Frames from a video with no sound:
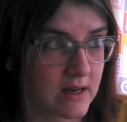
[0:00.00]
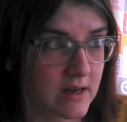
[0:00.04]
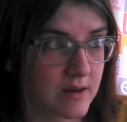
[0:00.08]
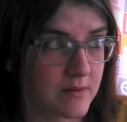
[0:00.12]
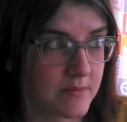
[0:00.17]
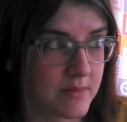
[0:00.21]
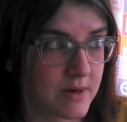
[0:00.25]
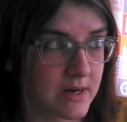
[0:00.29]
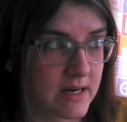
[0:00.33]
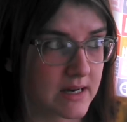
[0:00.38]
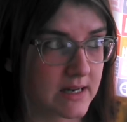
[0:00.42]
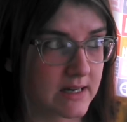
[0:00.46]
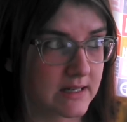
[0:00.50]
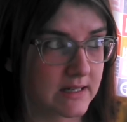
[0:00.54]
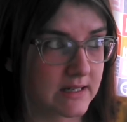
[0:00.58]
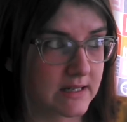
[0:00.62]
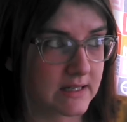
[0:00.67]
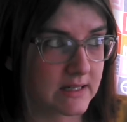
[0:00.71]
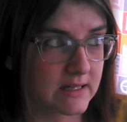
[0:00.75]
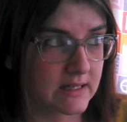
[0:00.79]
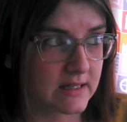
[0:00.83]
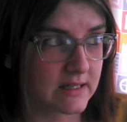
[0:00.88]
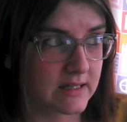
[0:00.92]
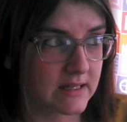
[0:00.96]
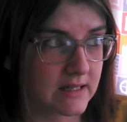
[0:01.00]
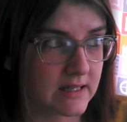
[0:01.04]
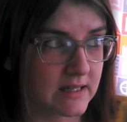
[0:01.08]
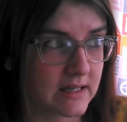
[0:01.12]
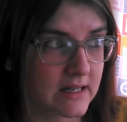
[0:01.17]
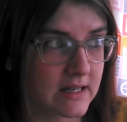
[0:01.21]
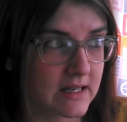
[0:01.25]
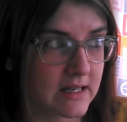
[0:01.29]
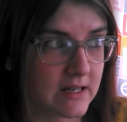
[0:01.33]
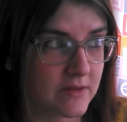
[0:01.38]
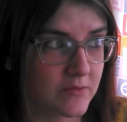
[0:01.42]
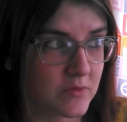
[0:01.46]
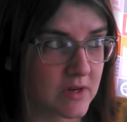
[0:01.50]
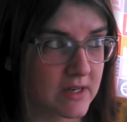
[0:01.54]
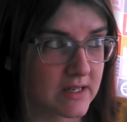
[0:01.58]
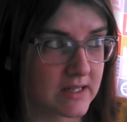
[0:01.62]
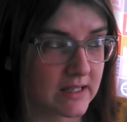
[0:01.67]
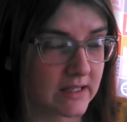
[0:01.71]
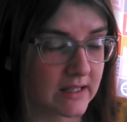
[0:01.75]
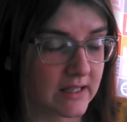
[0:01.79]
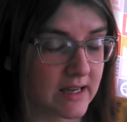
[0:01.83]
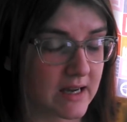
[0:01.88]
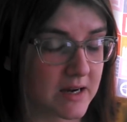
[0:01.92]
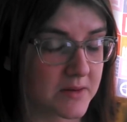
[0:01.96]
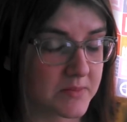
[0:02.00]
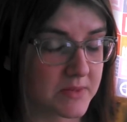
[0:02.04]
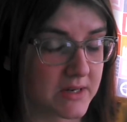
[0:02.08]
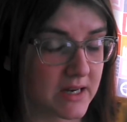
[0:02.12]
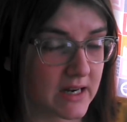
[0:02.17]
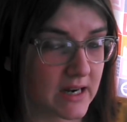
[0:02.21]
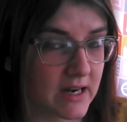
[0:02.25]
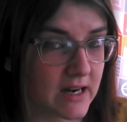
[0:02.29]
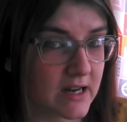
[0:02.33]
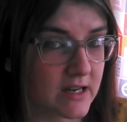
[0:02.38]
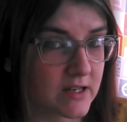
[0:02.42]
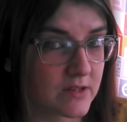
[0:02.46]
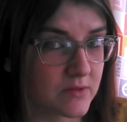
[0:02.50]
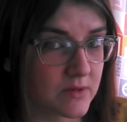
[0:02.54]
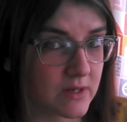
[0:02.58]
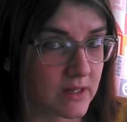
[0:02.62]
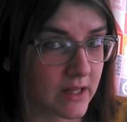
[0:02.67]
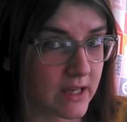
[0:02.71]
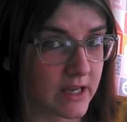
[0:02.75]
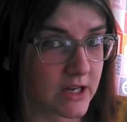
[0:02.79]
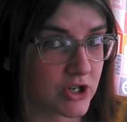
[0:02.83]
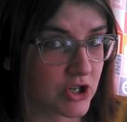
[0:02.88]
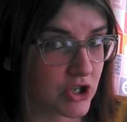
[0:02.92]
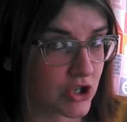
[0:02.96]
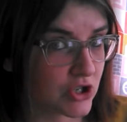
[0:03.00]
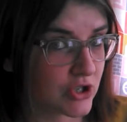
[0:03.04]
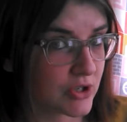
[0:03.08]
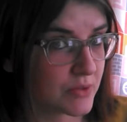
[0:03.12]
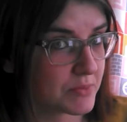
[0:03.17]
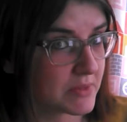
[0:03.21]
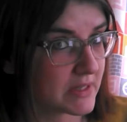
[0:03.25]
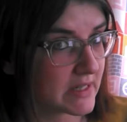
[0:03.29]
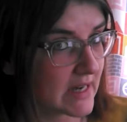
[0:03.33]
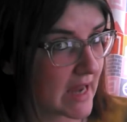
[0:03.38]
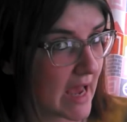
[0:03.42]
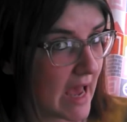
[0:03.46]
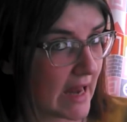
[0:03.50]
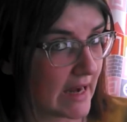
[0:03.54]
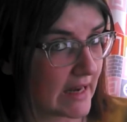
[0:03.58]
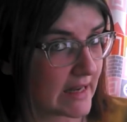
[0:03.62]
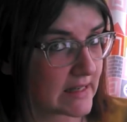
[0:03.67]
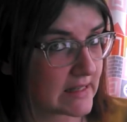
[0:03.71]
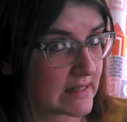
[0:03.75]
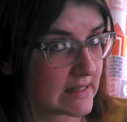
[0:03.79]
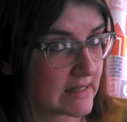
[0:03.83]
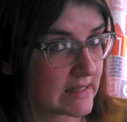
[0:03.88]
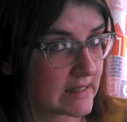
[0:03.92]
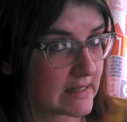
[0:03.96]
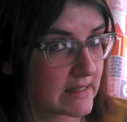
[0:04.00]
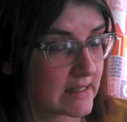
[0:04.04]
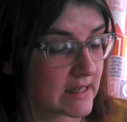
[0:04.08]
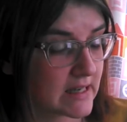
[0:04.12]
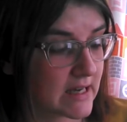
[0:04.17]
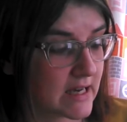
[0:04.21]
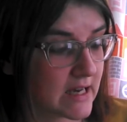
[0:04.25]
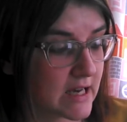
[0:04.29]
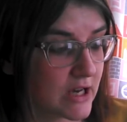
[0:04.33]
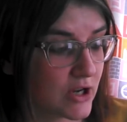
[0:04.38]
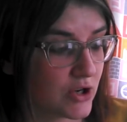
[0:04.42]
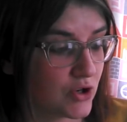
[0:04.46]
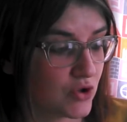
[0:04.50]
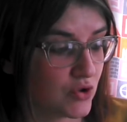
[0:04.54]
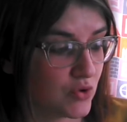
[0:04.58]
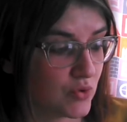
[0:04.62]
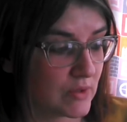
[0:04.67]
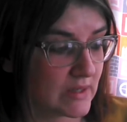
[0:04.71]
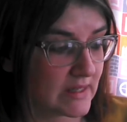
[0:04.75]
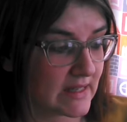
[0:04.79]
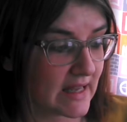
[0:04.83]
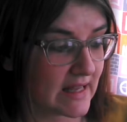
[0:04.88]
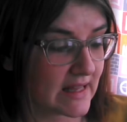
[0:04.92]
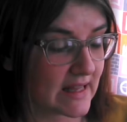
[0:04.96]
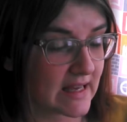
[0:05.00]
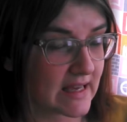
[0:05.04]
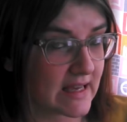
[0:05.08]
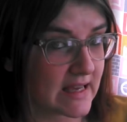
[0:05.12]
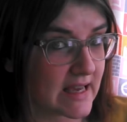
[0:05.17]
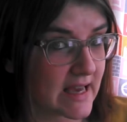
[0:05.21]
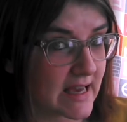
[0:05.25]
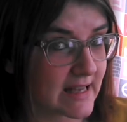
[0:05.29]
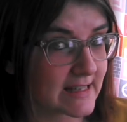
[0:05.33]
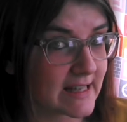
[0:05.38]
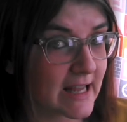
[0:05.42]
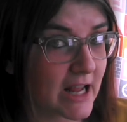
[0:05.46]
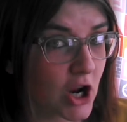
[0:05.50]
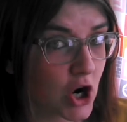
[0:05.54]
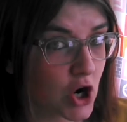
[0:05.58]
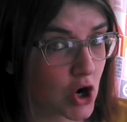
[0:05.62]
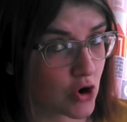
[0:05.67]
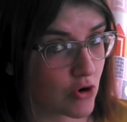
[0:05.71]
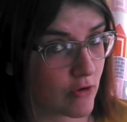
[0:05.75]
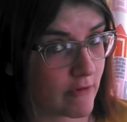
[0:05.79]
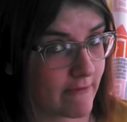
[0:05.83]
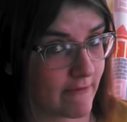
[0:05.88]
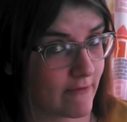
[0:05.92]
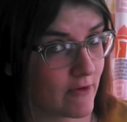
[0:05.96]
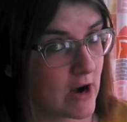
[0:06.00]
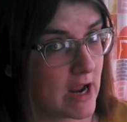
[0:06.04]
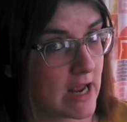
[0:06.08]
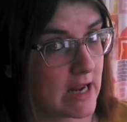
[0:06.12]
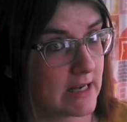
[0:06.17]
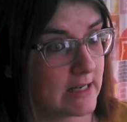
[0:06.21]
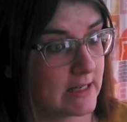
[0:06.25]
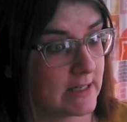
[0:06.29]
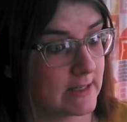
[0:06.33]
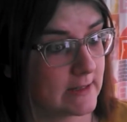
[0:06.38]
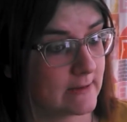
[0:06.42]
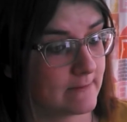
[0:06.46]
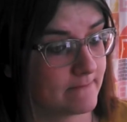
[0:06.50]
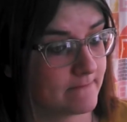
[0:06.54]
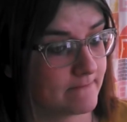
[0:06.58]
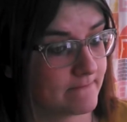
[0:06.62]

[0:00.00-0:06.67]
But he recently updated his relationship status to say that he has a girlfriend,